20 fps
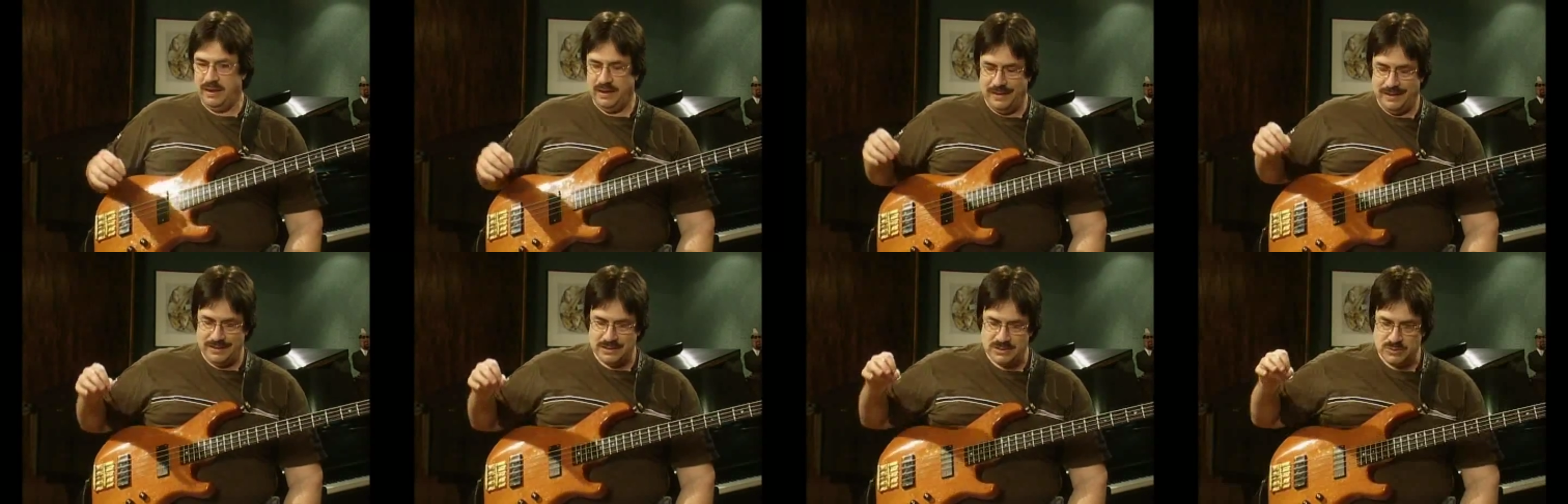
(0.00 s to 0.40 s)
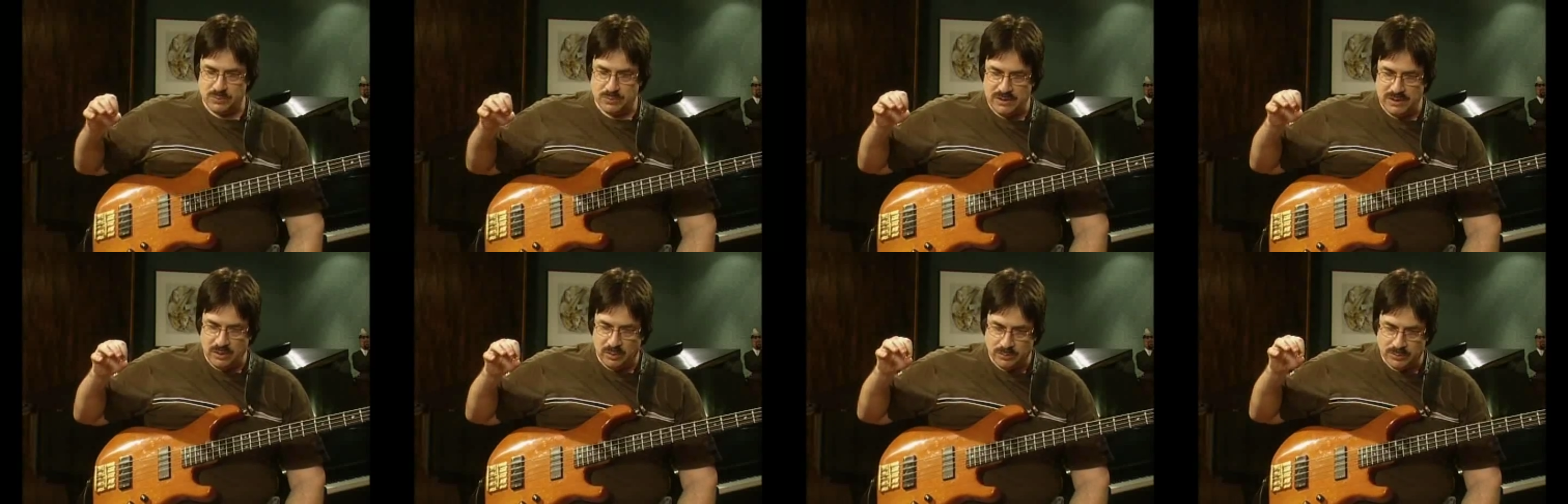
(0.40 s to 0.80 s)
is
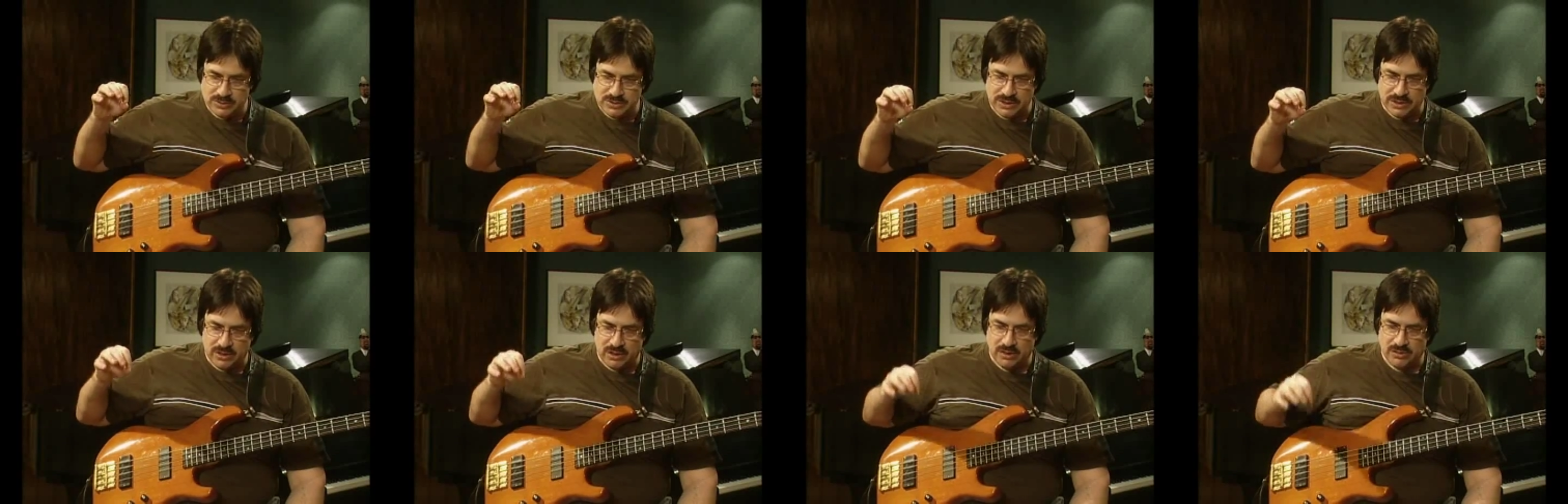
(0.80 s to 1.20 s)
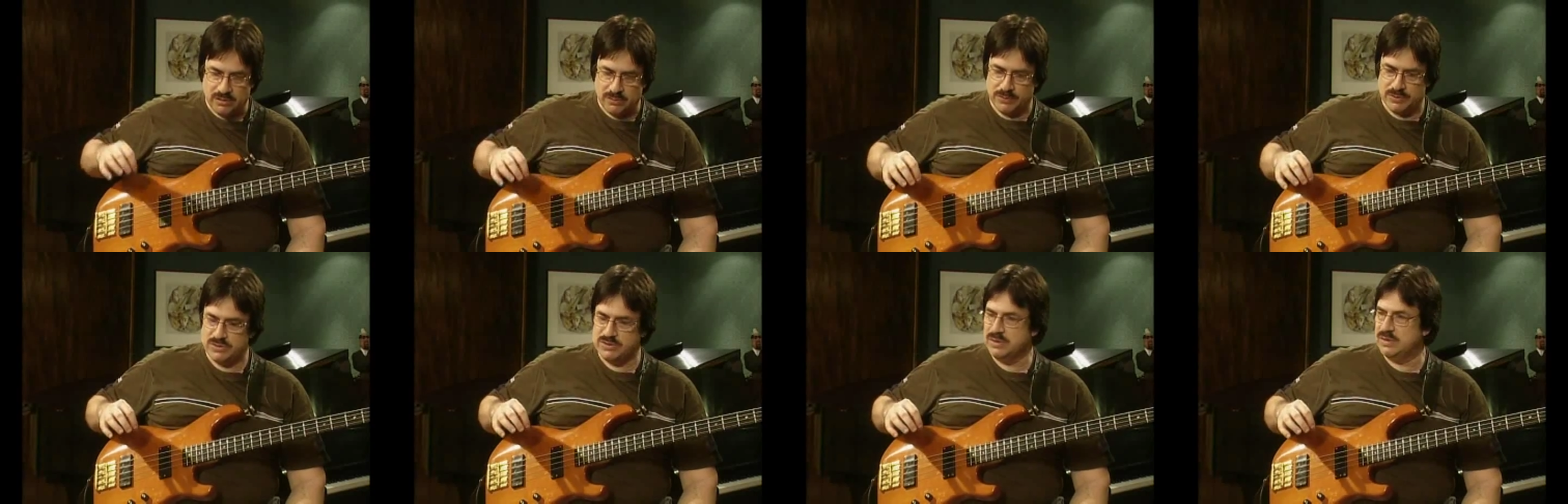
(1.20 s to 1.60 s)
we almost get
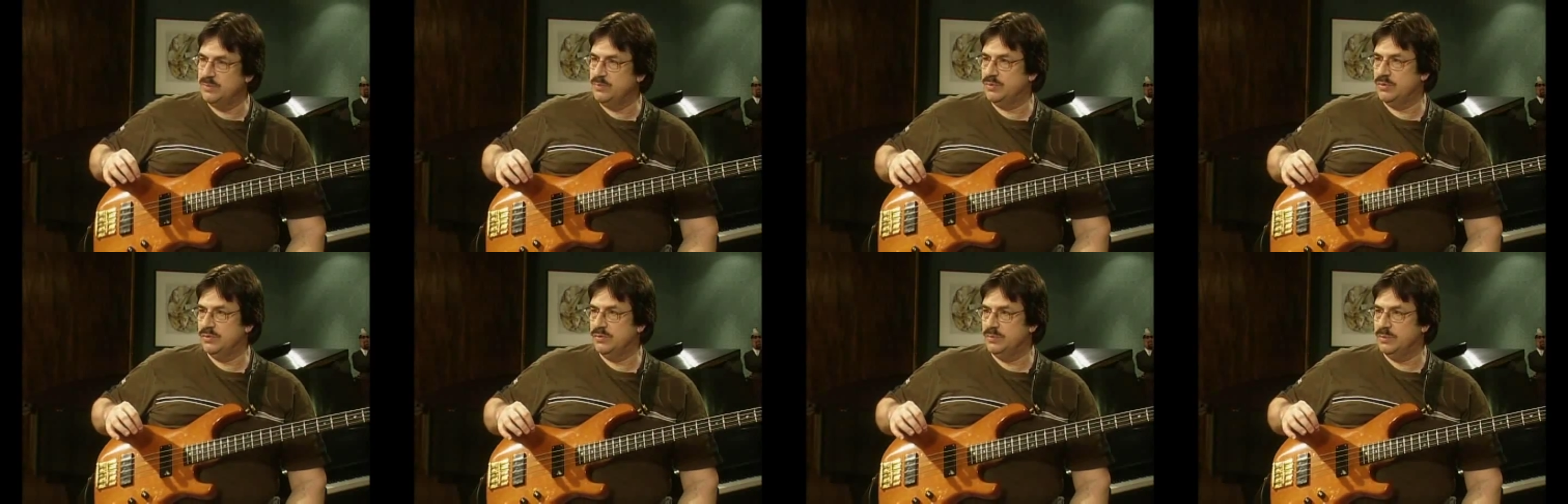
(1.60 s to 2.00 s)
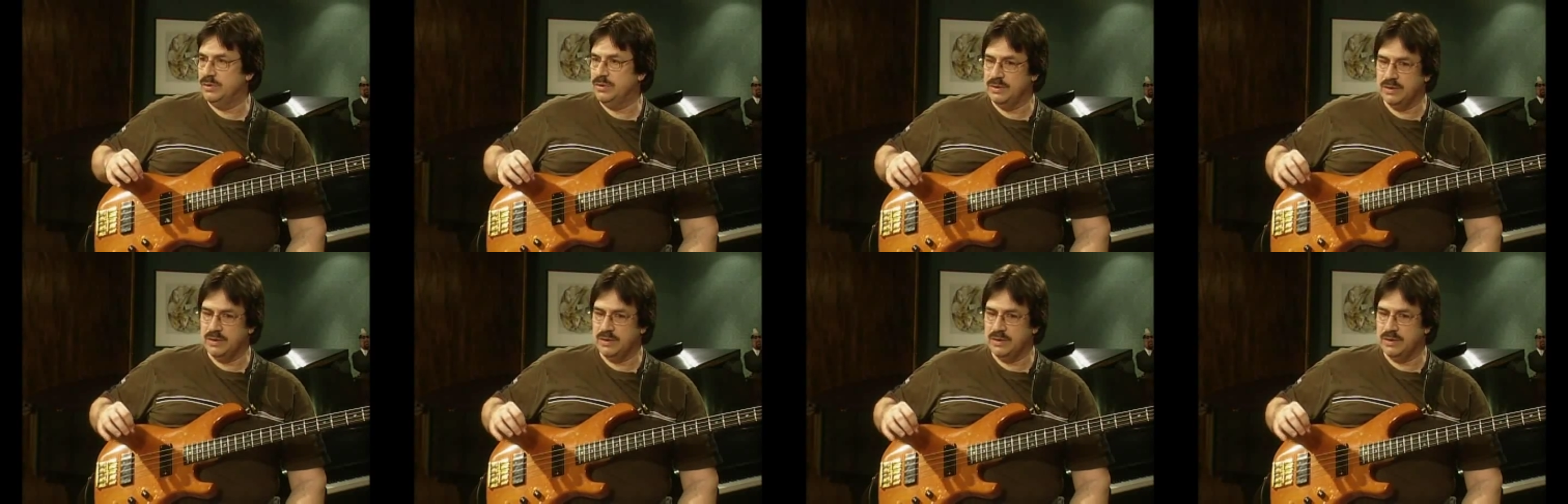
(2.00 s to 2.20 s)
100% improvement.